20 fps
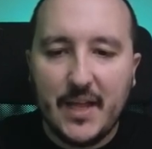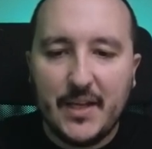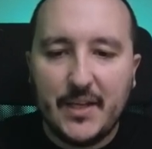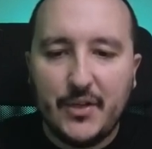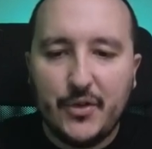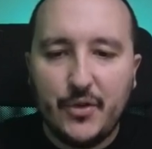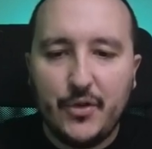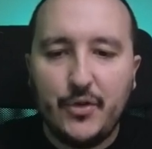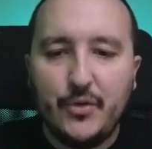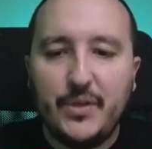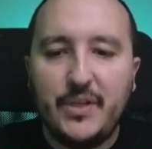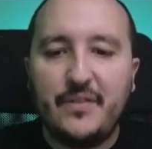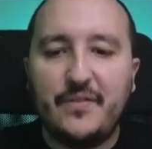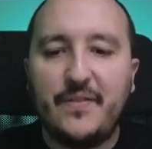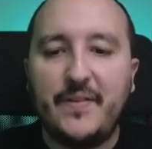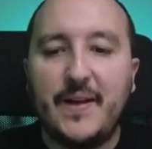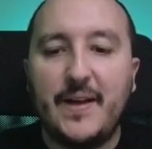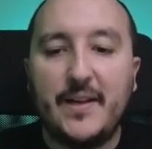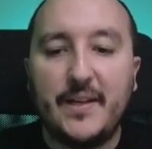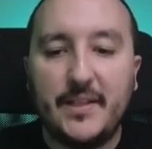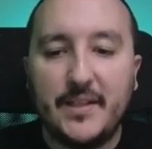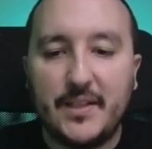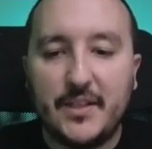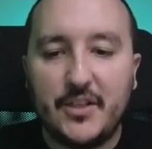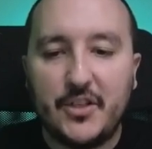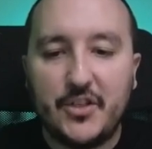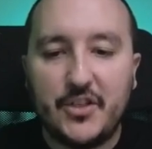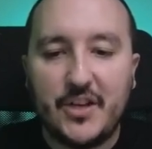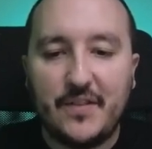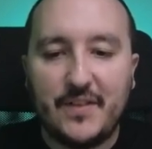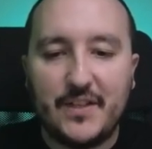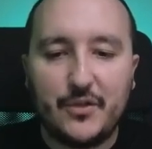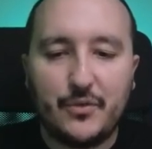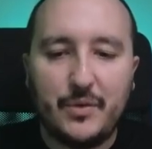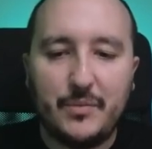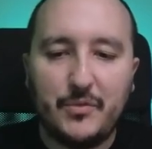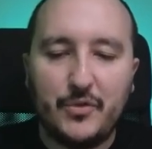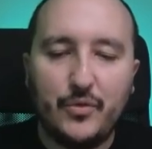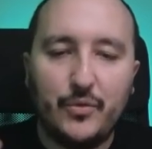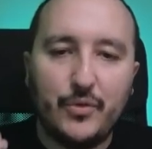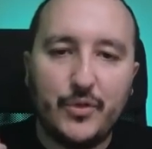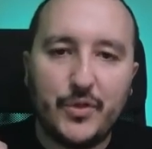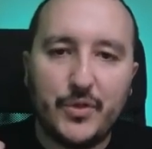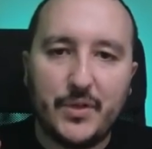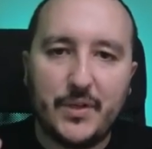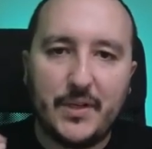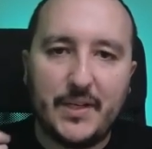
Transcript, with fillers: the unified JavaScript tools